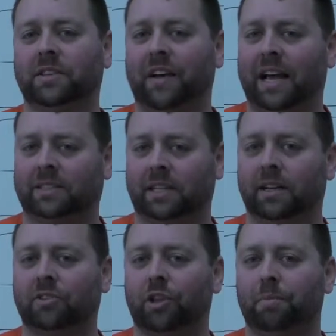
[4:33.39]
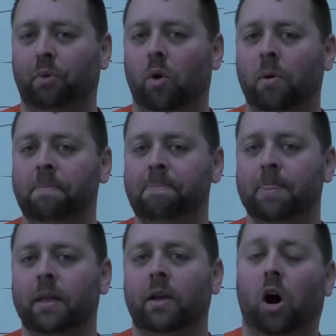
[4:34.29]
of acid into the pool
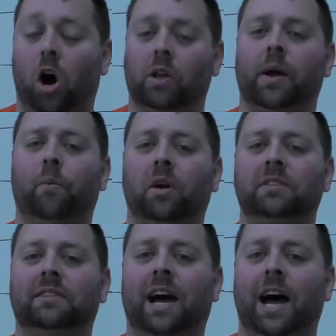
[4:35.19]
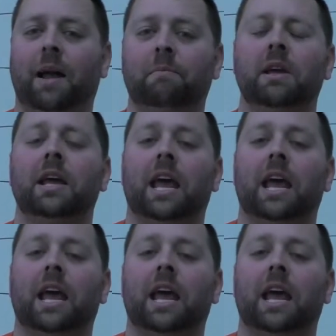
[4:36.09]
all at one time,